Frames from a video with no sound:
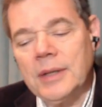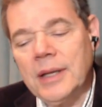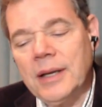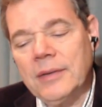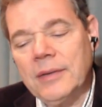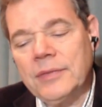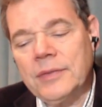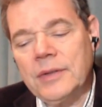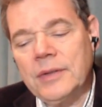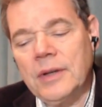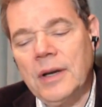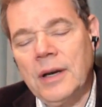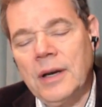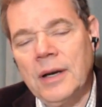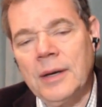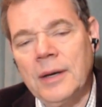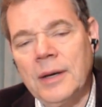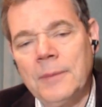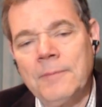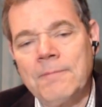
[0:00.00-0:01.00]
left.
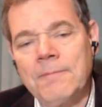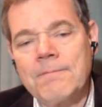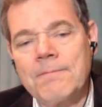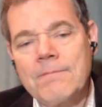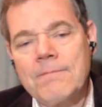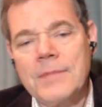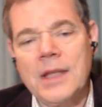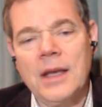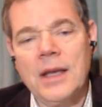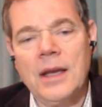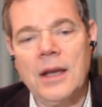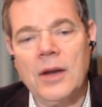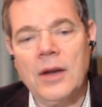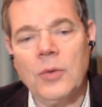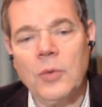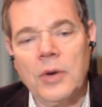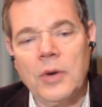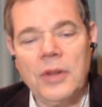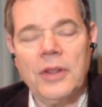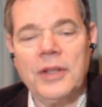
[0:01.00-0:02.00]
One
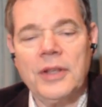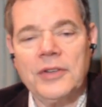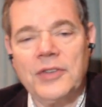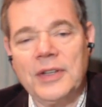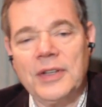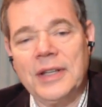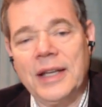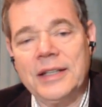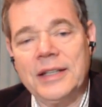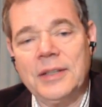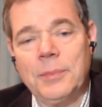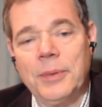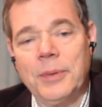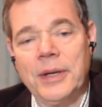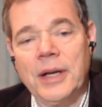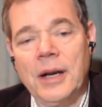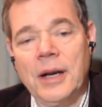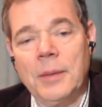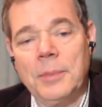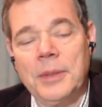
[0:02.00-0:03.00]
of the things I'd like to
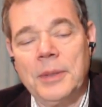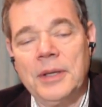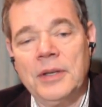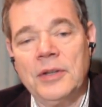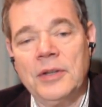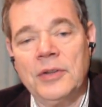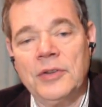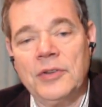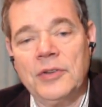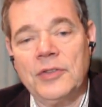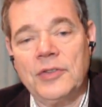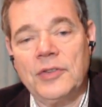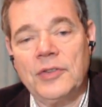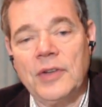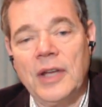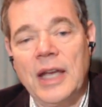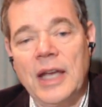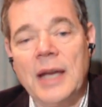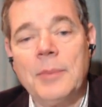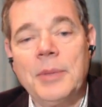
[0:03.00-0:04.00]
bring up is
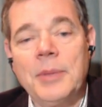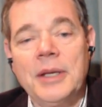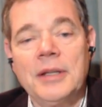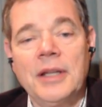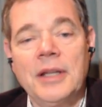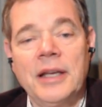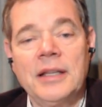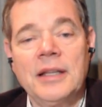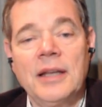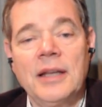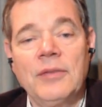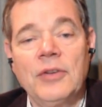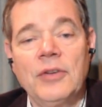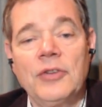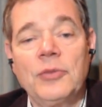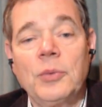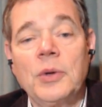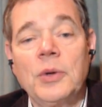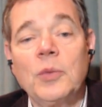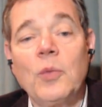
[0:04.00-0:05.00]
ambient light
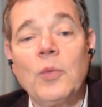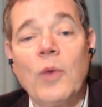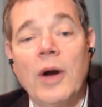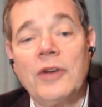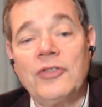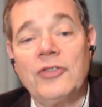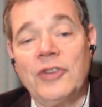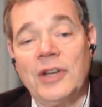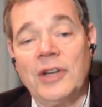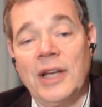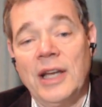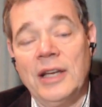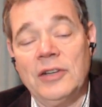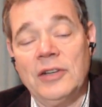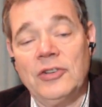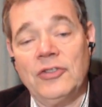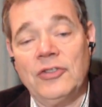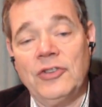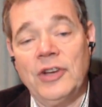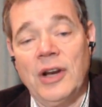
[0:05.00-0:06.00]
levels when watching
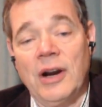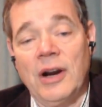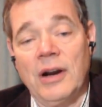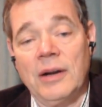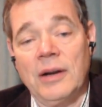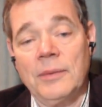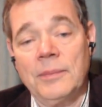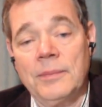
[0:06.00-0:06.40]
HDR.